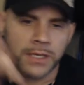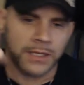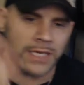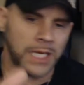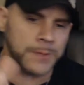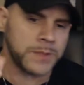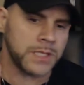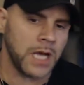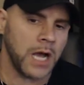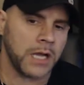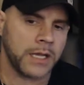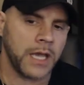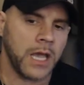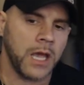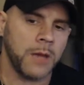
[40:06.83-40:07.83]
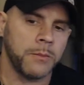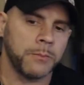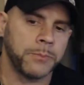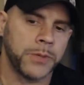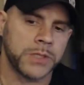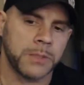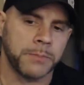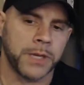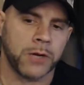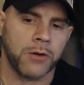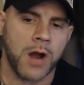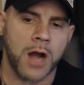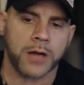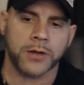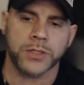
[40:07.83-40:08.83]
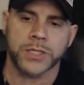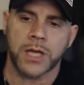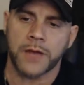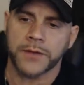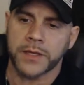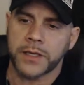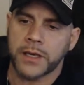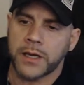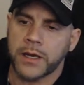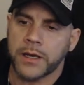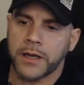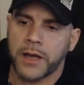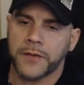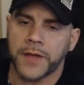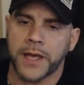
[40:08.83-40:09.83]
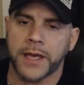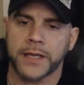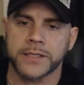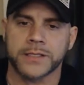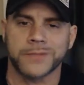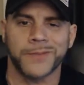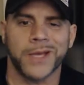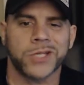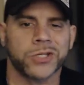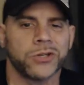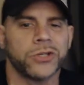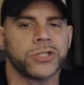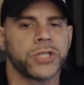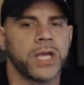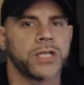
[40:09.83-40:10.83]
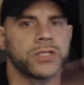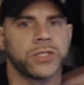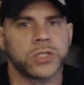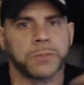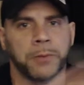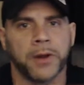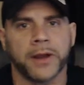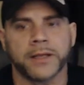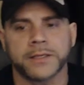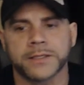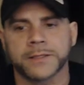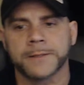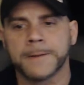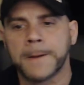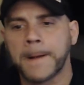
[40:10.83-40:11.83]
Keep stock cam, put the big rockers on the uh, on the heads. Make sure you change the springs.